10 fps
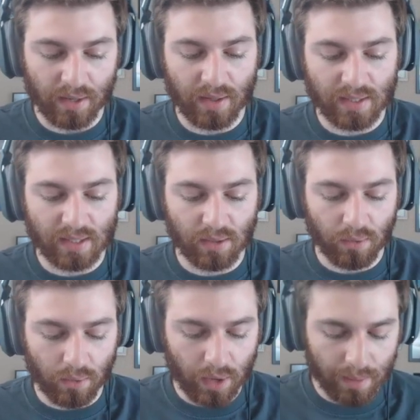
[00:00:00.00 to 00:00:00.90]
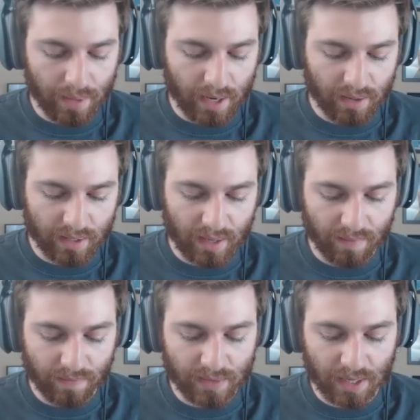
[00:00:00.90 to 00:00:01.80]
This is the one battle deck that
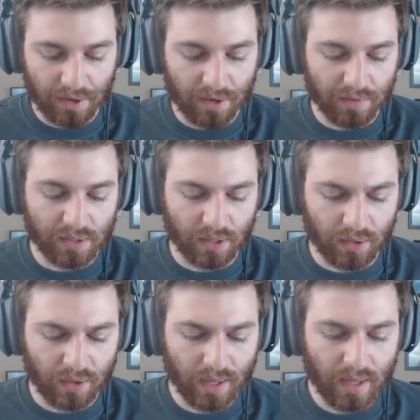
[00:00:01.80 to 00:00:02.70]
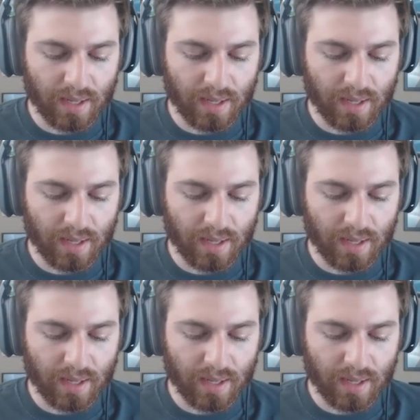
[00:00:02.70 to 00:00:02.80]
I'm scared of, so